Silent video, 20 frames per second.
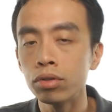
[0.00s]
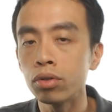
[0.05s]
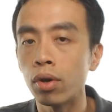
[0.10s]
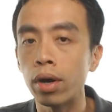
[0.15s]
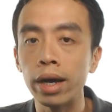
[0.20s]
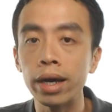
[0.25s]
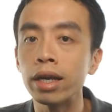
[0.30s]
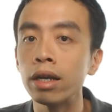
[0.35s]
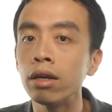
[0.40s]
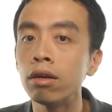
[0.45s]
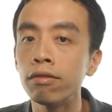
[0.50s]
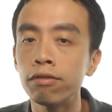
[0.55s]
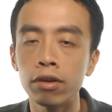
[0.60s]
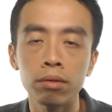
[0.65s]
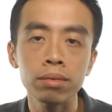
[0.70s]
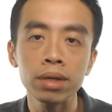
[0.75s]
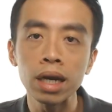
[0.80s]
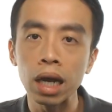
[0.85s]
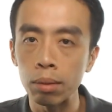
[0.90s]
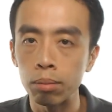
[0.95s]
or I cannot
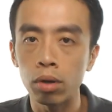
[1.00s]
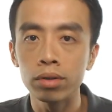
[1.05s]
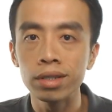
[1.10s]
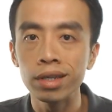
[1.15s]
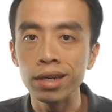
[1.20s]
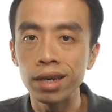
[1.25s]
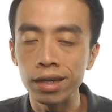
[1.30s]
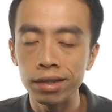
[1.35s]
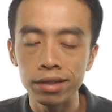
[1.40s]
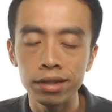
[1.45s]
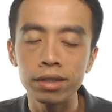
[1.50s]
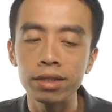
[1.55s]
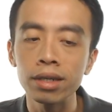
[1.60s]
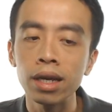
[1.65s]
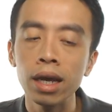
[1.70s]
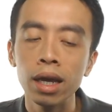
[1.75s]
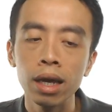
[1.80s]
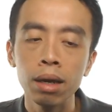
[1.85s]
form carboxylic acids